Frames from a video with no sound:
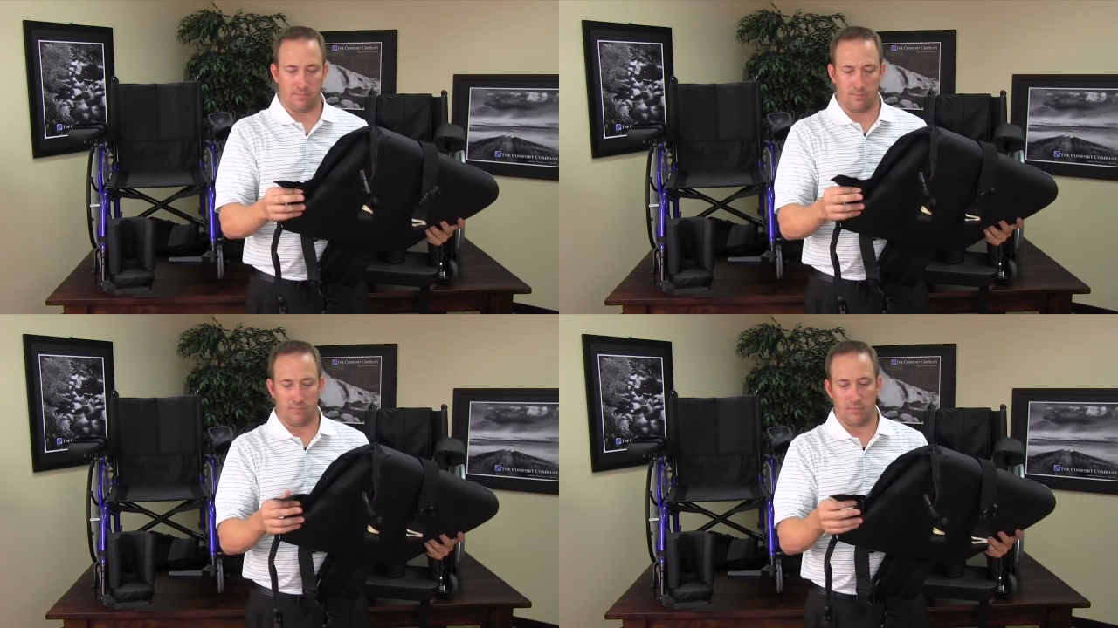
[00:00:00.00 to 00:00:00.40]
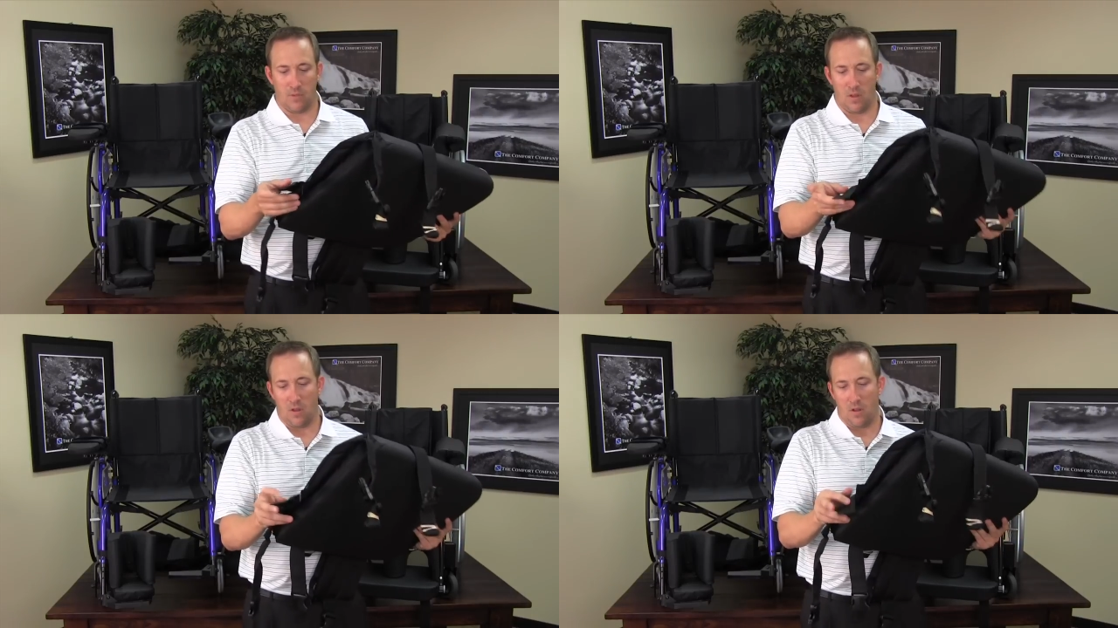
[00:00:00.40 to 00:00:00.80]

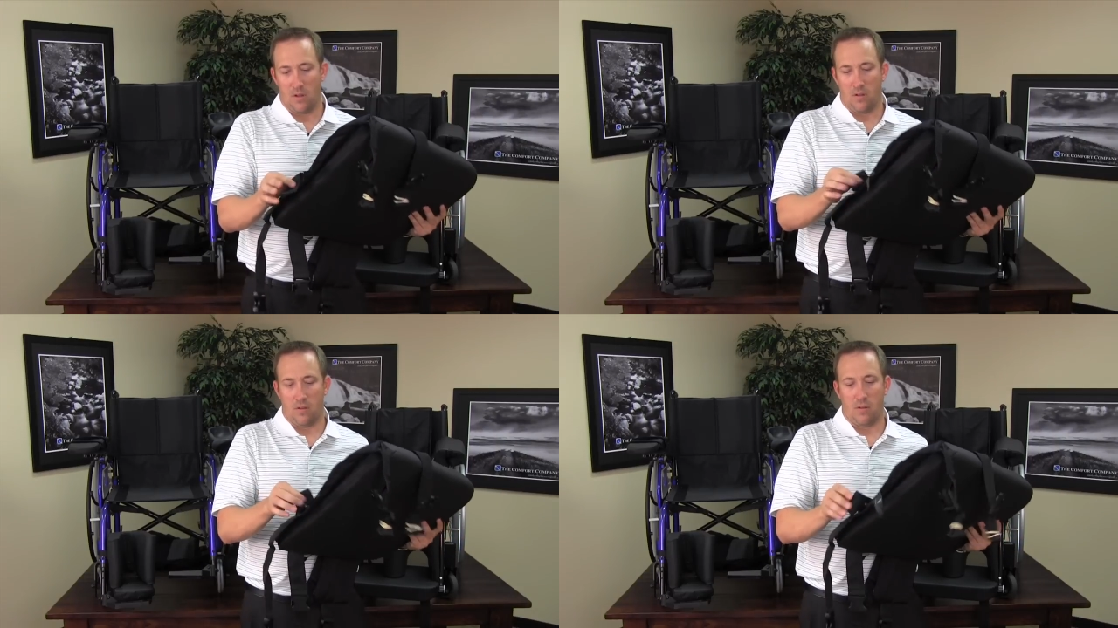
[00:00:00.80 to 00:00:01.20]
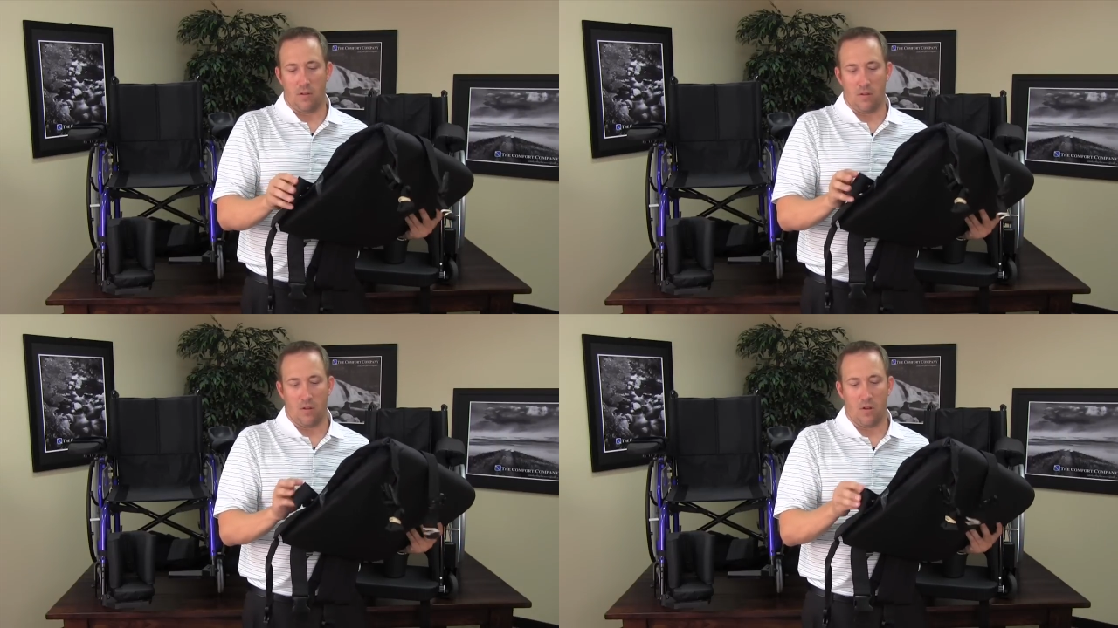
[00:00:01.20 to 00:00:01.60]

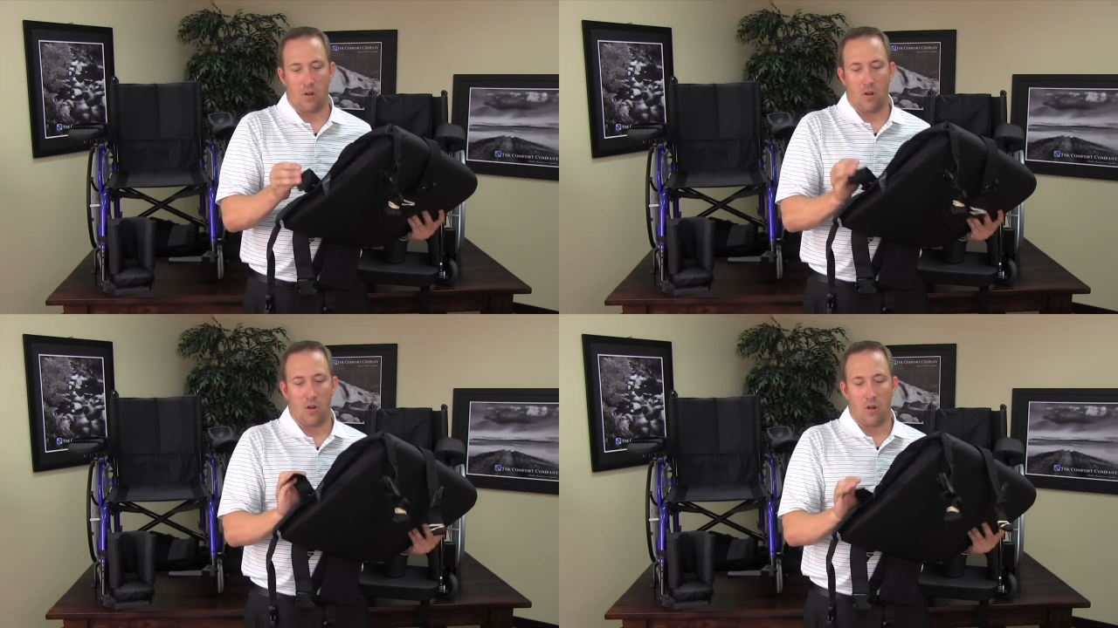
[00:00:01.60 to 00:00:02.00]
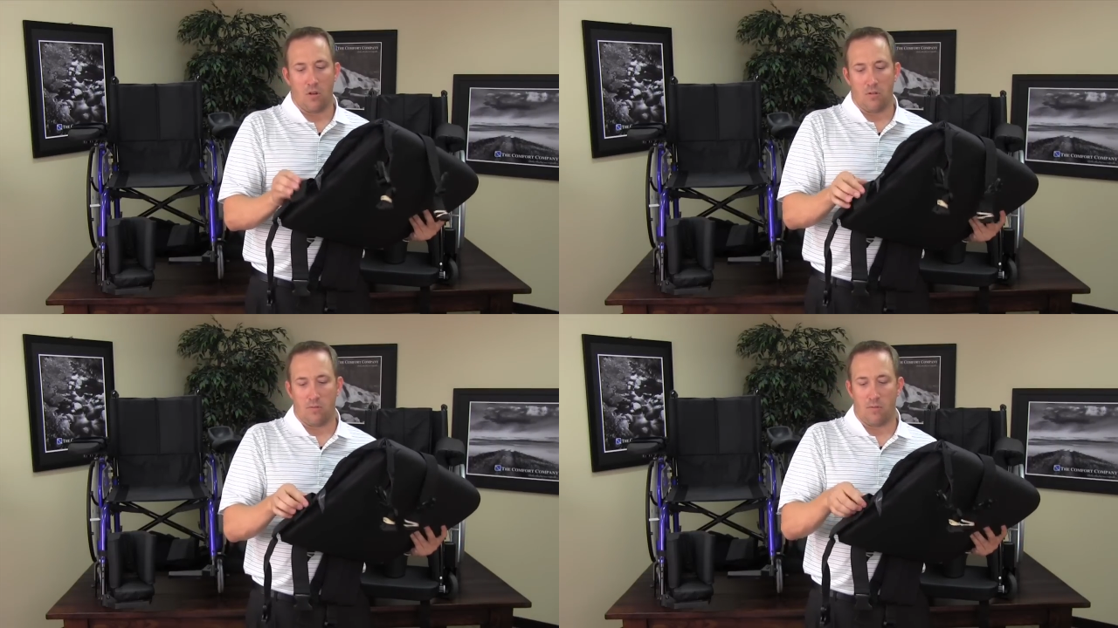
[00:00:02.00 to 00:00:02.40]

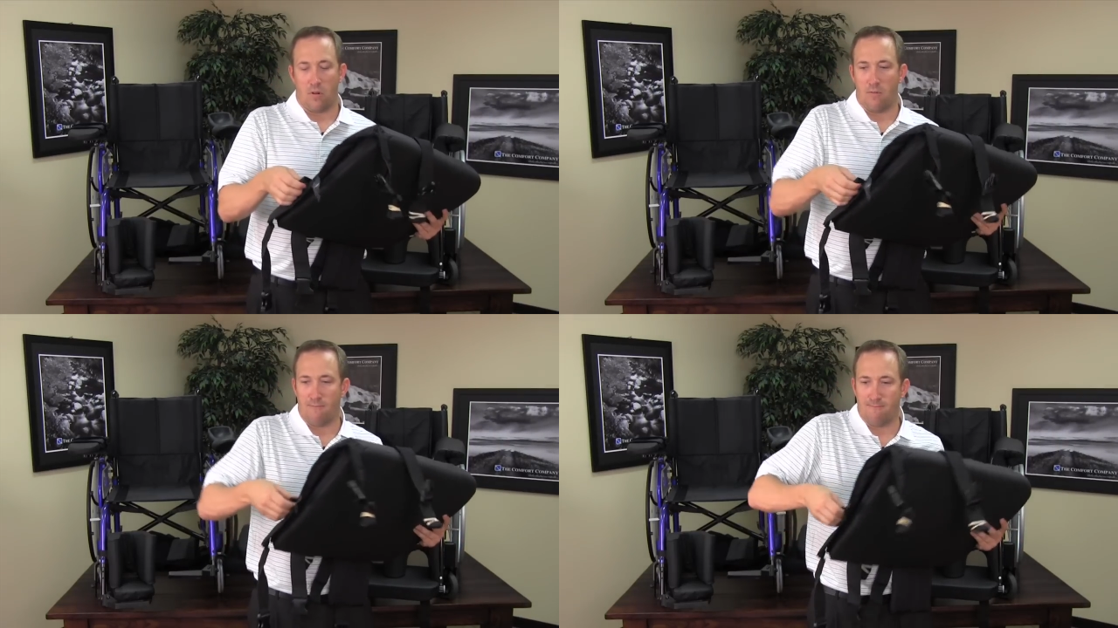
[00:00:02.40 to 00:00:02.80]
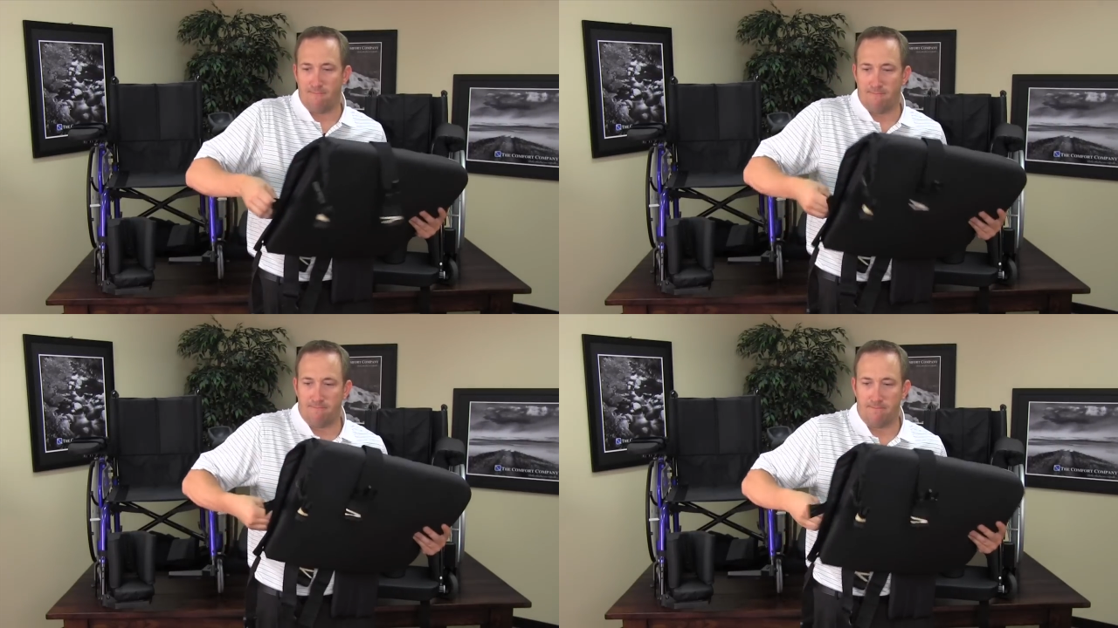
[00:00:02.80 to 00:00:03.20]

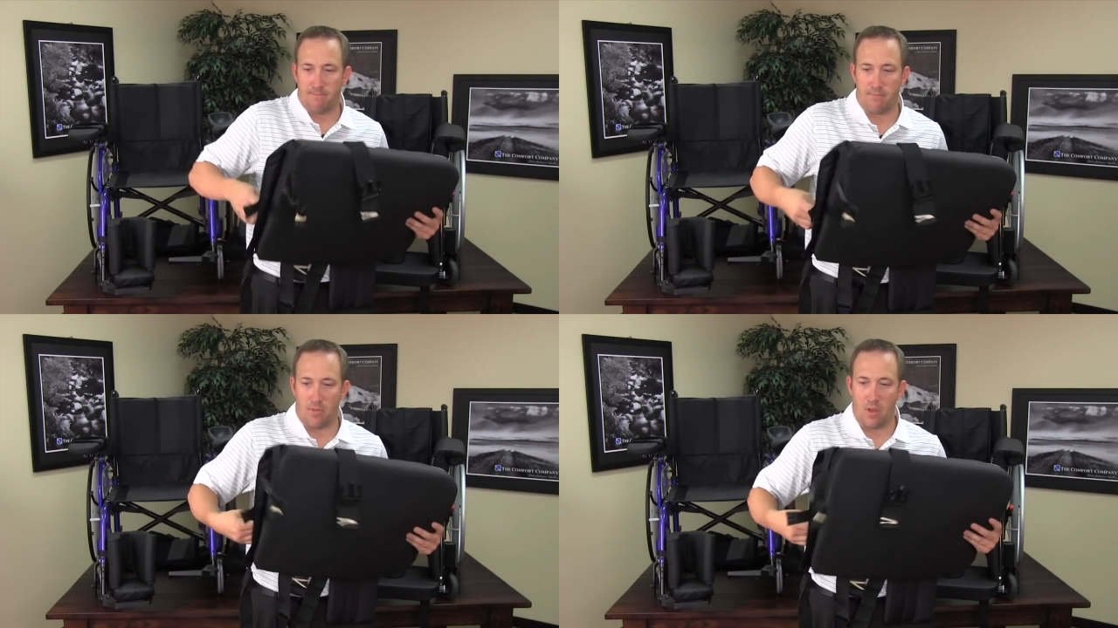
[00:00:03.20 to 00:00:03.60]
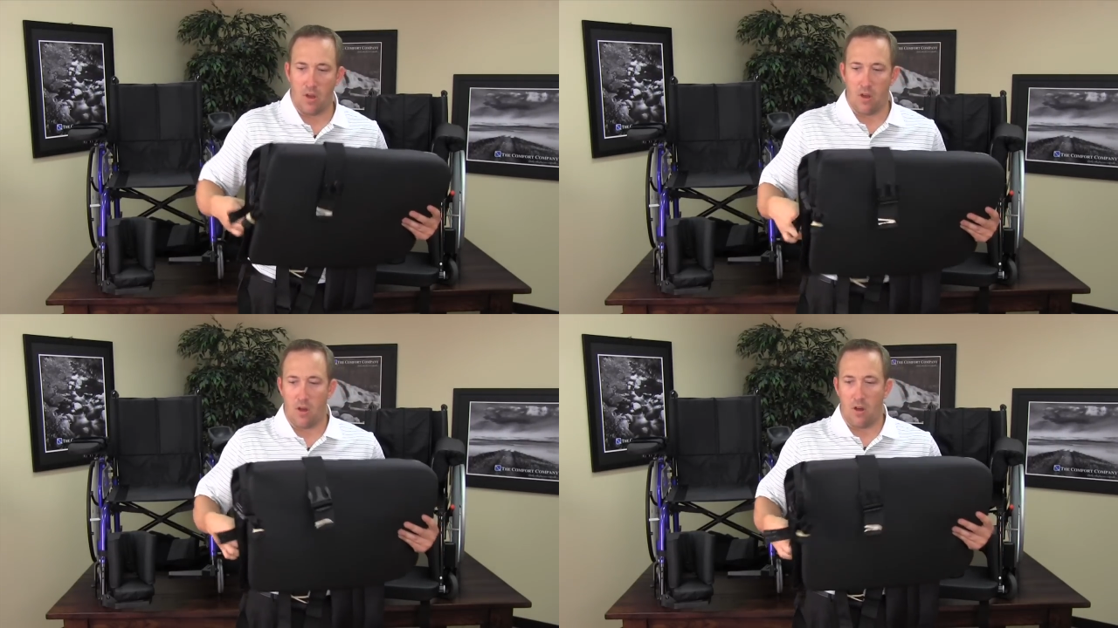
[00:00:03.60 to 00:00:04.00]

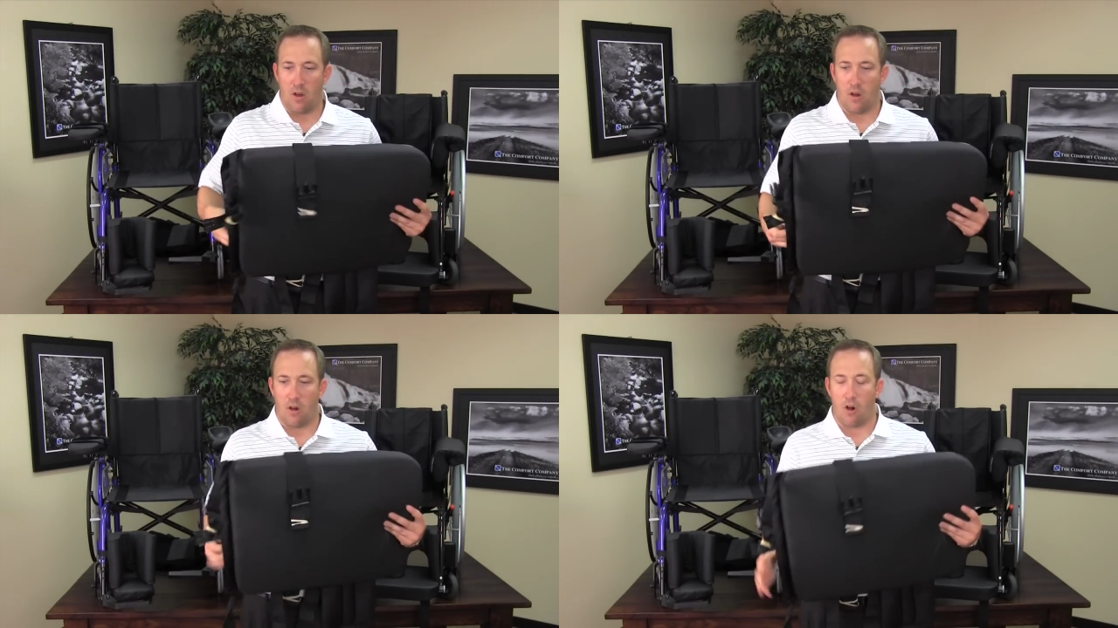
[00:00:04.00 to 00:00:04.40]
(no one is talking)